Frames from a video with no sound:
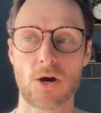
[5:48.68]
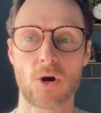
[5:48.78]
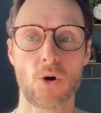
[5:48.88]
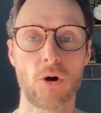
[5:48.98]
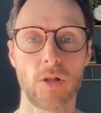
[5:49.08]

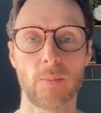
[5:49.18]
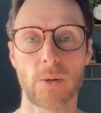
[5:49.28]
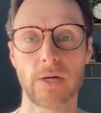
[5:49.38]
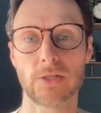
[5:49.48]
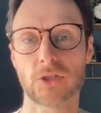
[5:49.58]
all
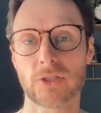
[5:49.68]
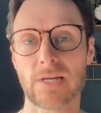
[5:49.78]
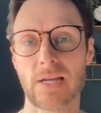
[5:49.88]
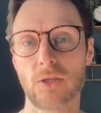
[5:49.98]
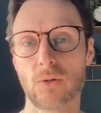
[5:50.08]
about just
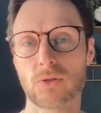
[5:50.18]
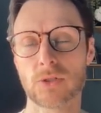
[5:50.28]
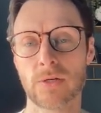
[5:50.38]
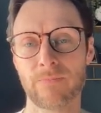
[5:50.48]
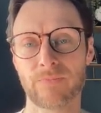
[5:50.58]
getting those
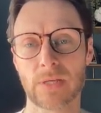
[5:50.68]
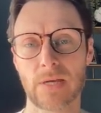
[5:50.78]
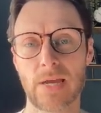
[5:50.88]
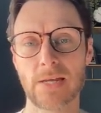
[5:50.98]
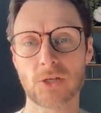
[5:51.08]

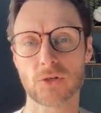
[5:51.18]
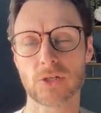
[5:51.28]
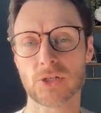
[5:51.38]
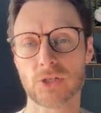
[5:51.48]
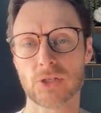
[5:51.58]
interests